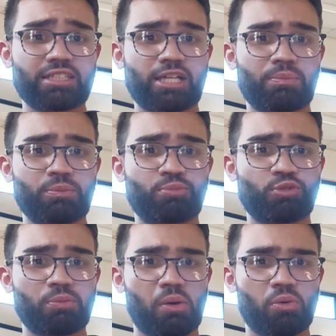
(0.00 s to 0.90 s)
that's happened
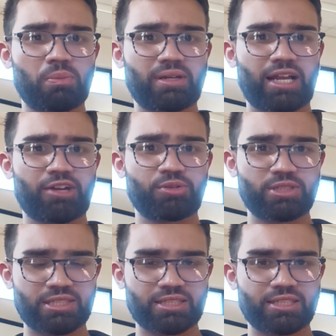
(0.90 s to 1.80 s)
between my woman and I
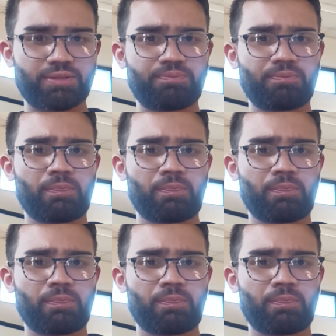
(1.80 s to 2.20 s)
recently.